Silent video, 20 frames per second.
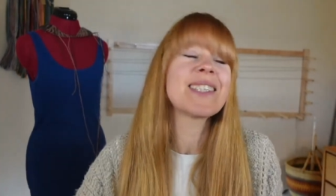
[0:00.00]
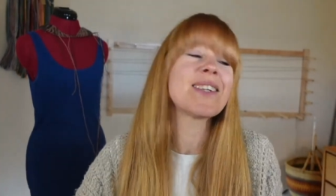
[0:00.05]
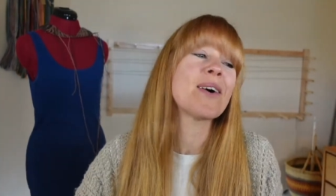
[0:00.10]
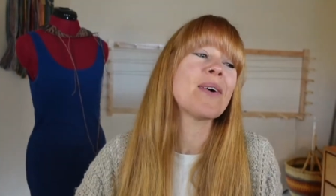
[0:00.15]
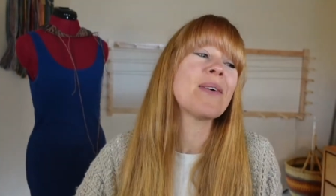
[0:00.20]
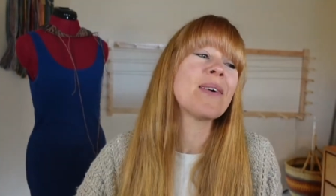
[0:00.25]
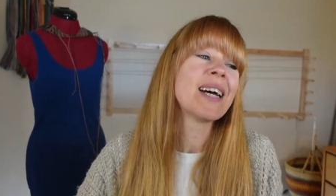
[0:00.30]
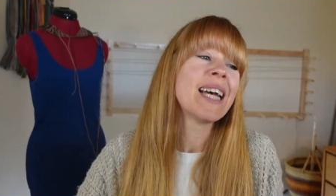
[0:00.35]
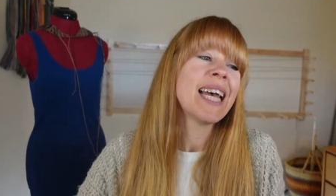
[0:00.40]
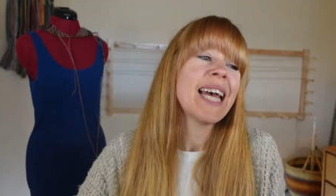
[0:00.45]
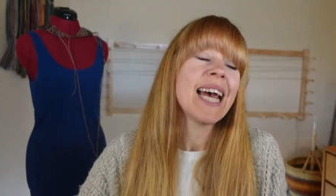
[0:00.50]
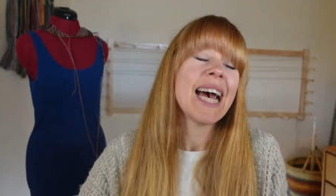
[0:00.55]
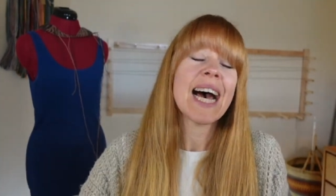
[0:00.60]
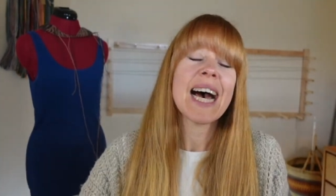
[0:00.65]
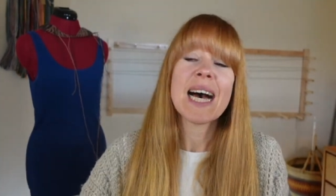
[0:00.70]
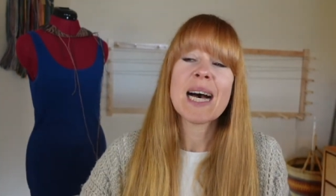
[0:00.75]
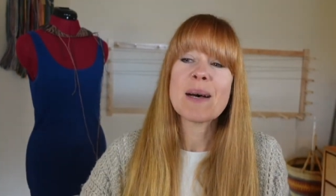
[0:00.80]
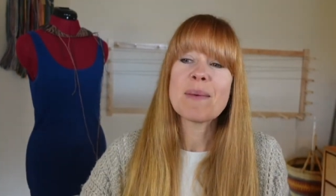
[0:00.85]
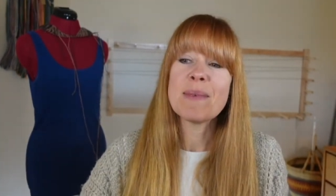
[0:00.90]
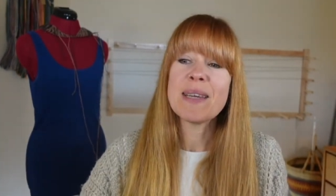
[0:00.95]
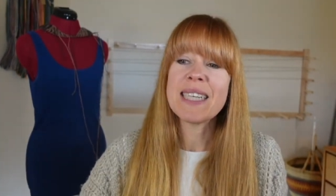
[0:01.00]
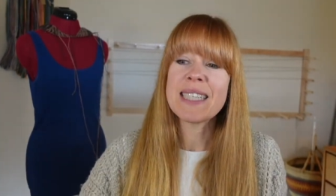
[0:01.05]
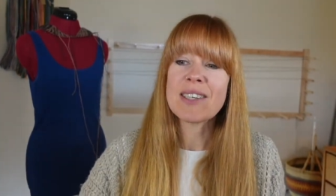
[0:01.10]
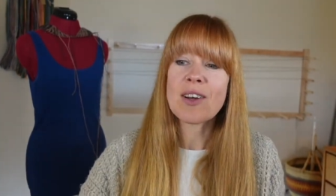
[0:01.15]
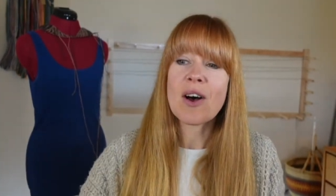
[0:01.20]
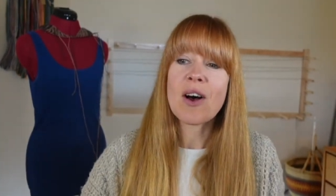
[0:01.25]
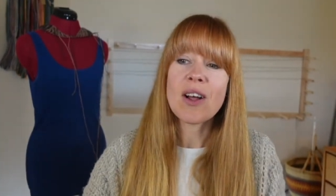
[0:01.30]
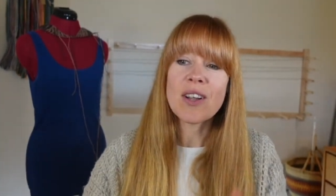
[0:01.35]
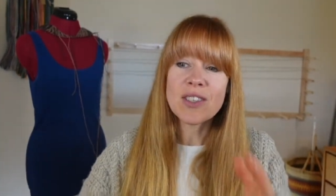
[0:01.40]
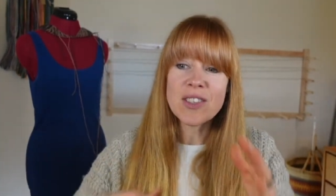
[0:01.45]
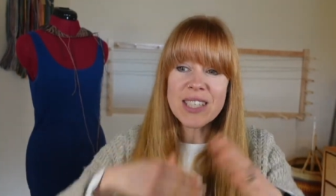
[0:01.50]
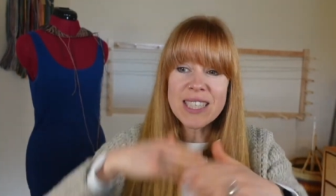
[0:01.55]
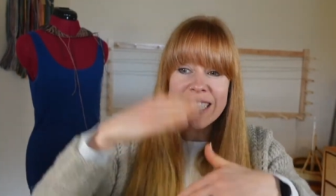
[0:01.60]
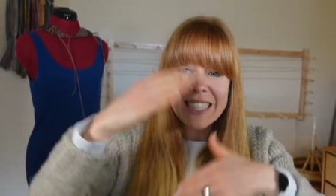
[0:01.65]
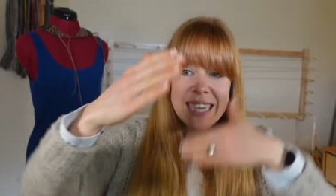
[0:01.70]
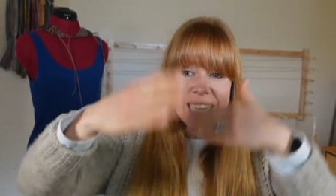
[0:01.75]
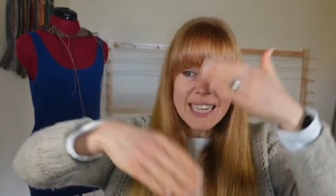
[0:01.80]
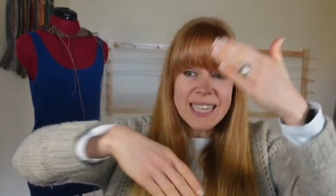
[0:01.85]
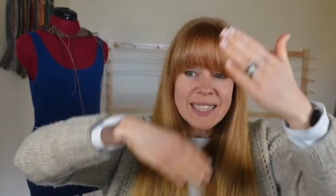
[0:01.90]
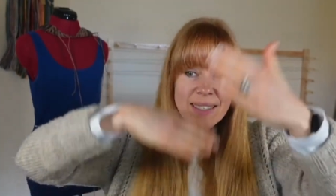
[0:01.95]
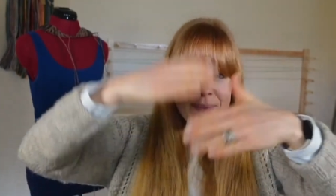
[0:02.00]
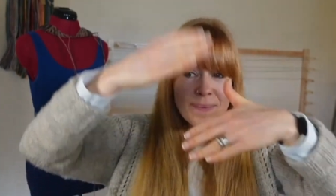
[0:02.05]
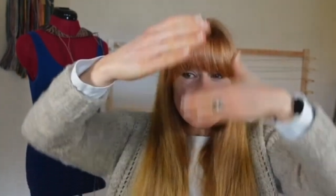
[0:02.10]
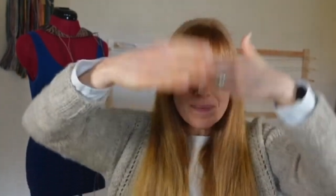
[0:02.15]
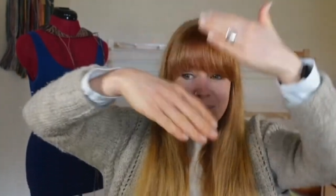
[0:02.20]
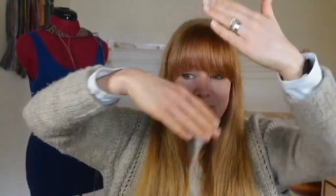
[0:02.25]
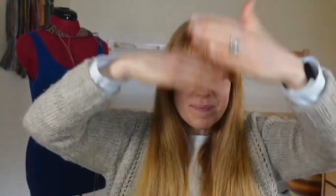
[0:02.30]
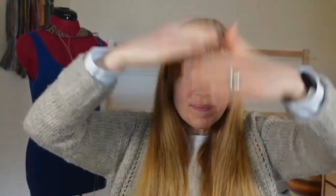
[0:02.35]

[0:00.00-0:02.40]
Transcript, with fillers: So um, it's all just a